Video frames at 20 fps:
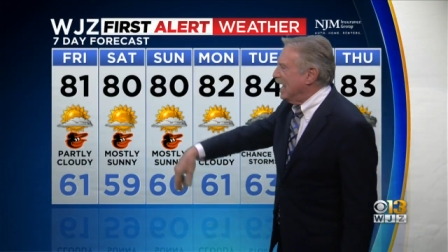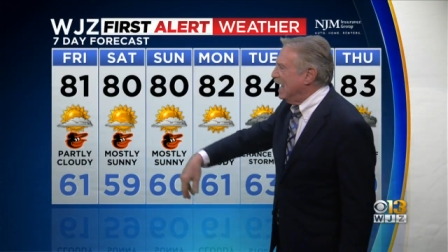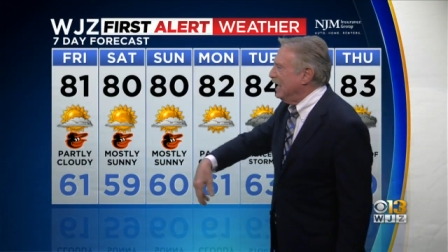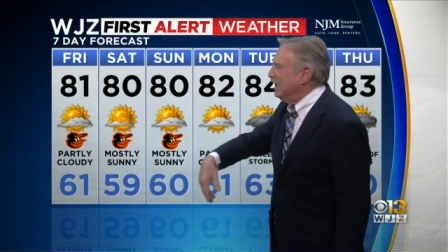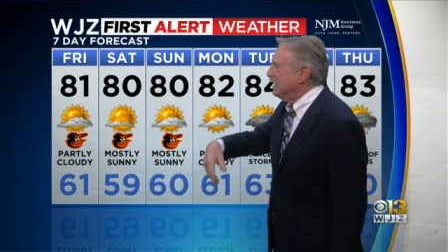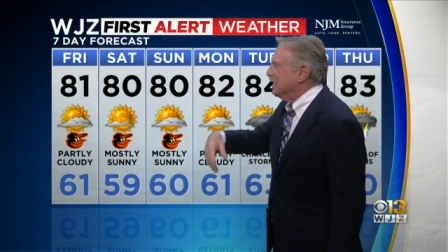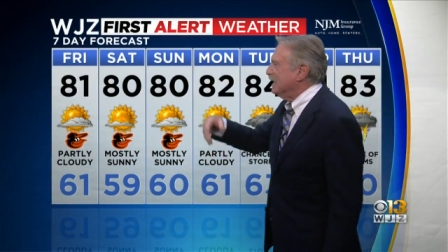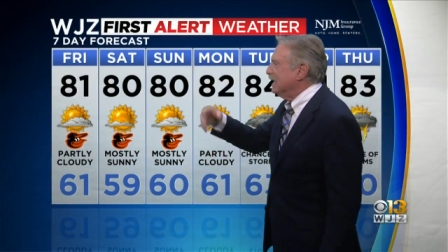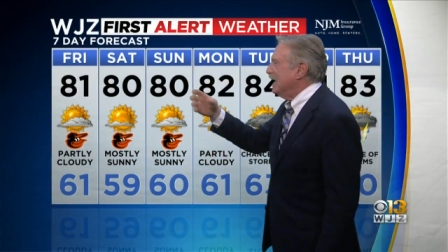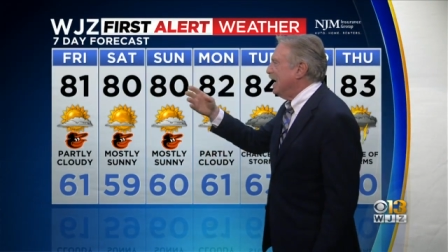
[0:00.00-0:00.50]

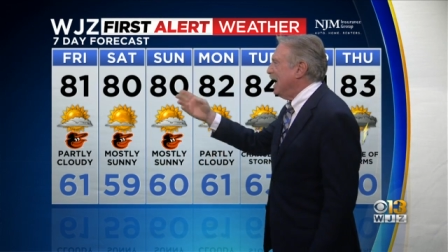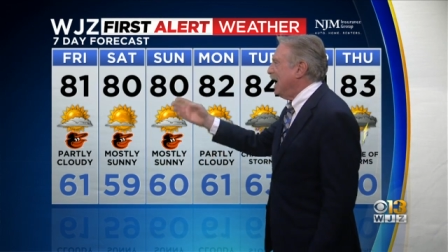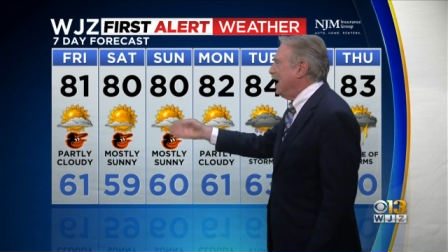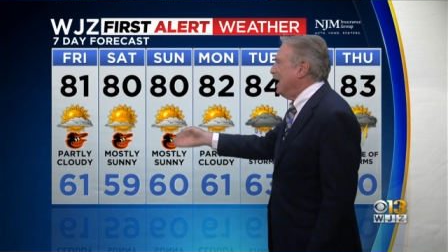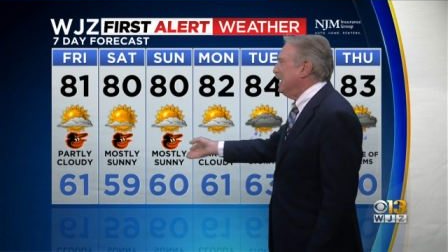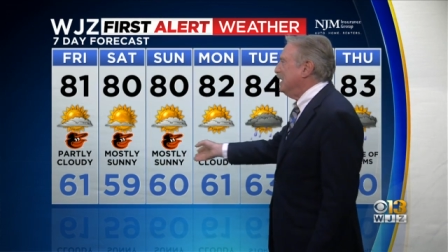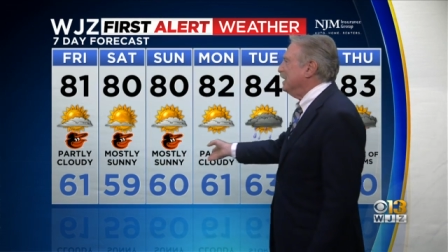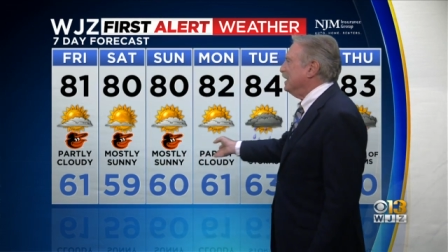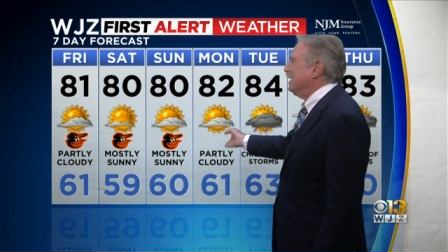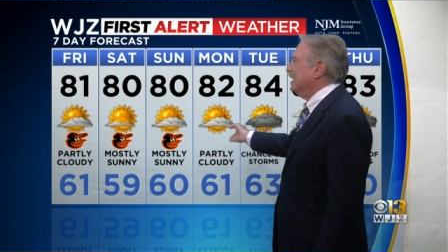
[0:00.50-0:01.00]
80,
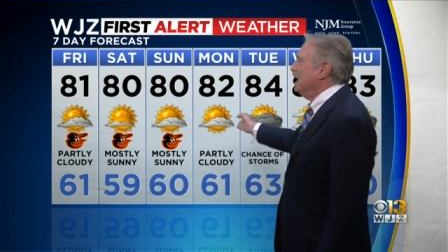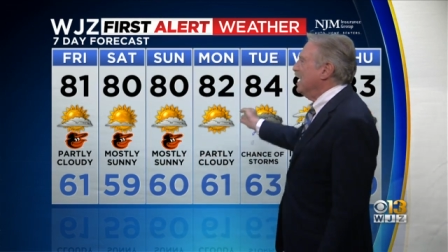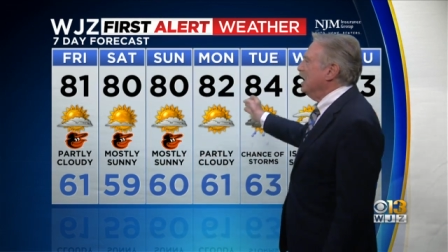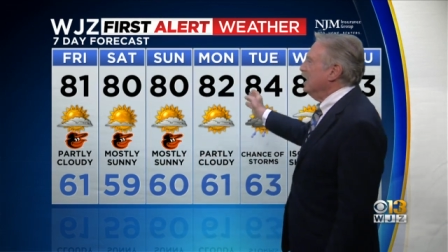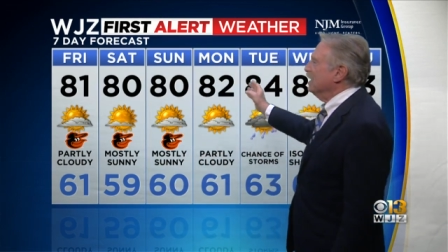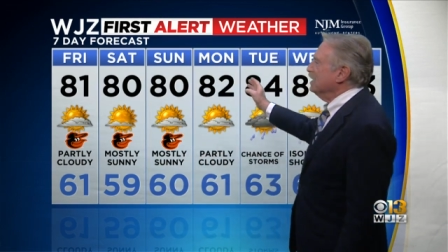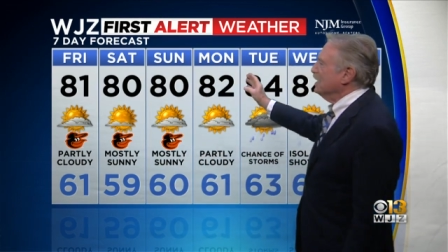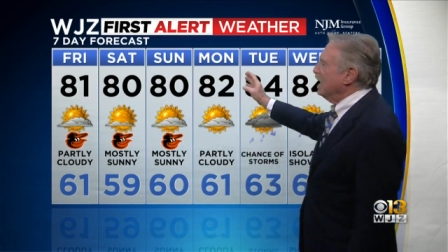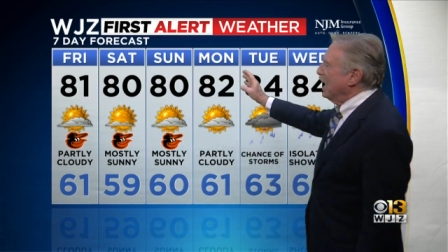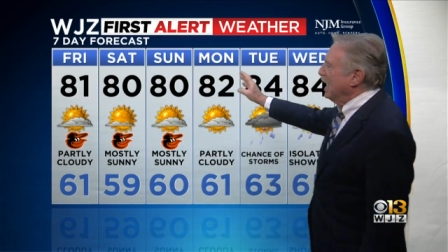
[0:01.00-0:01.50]
80,
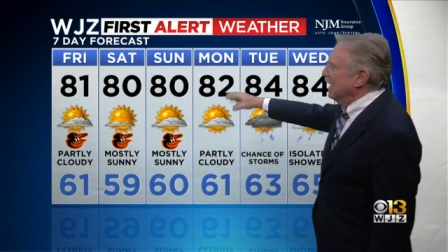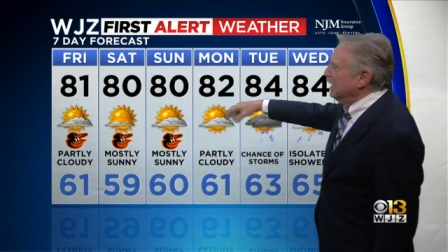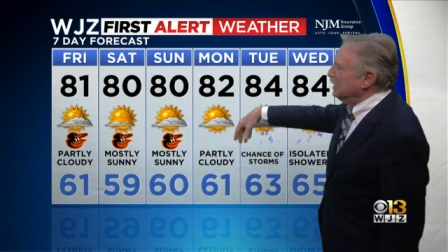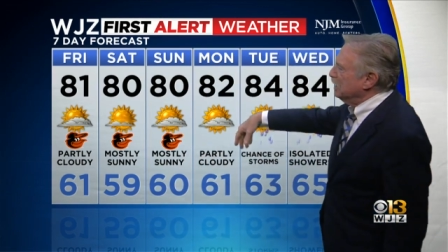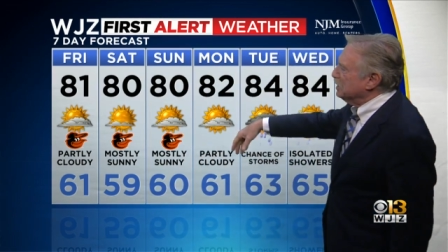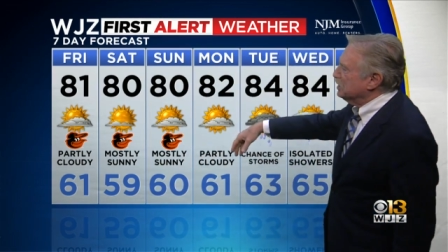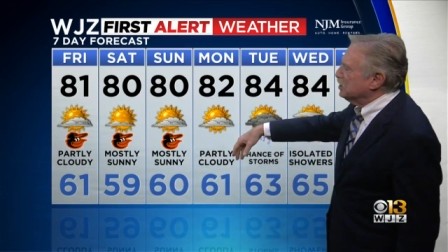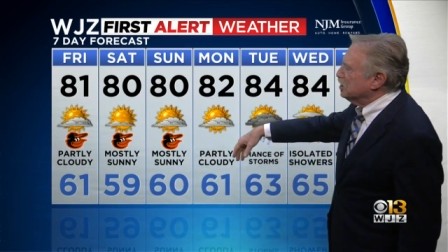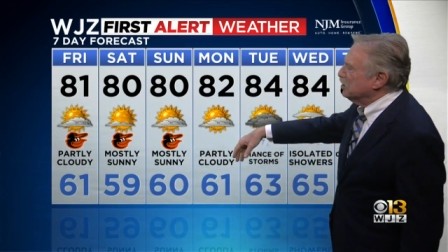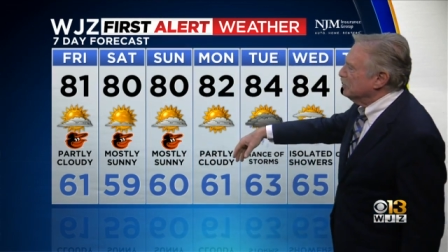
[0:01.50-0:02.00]

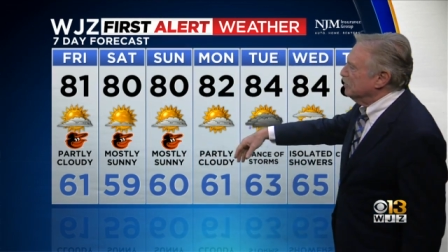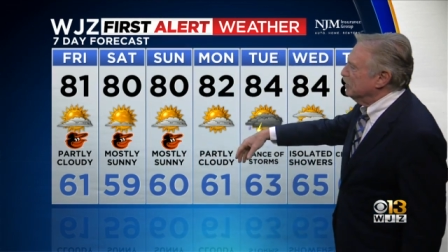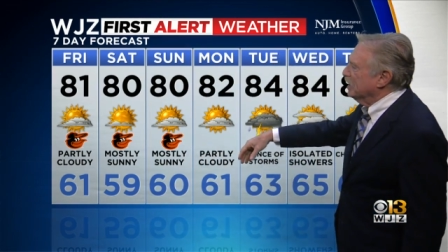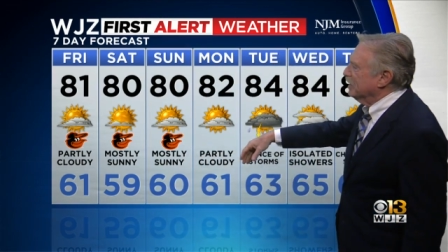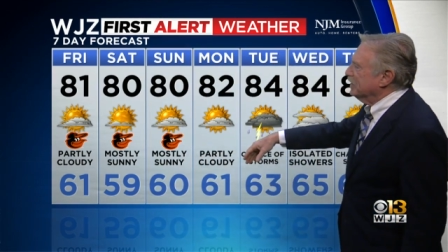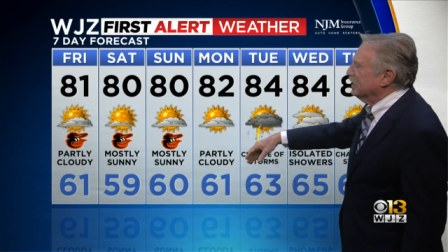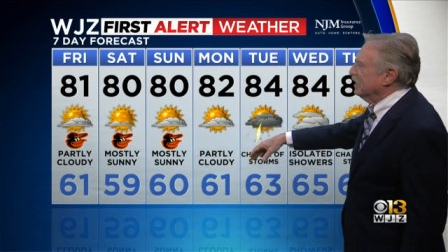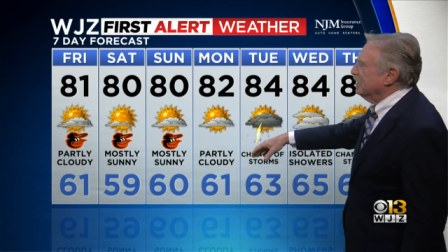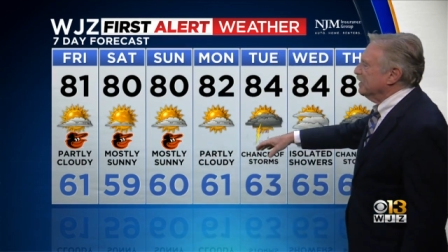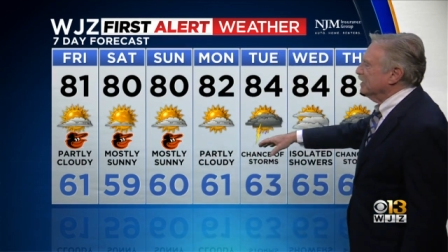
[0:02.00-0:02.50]
82
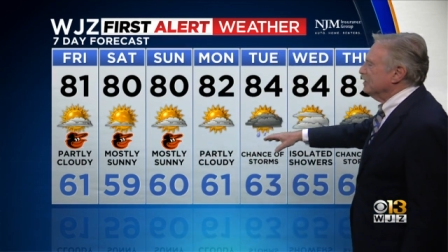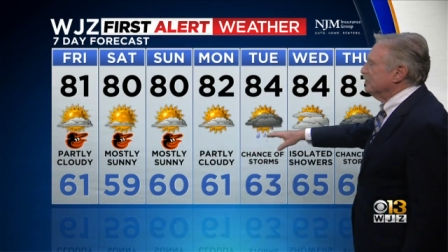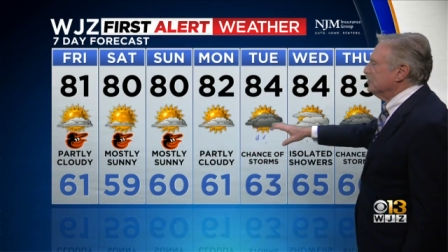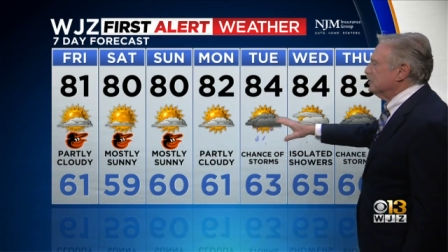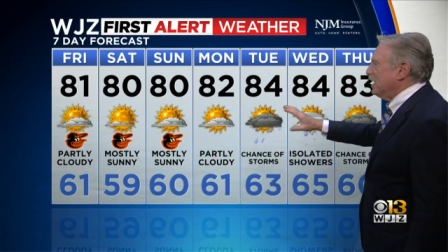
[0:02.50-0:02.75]
Monday.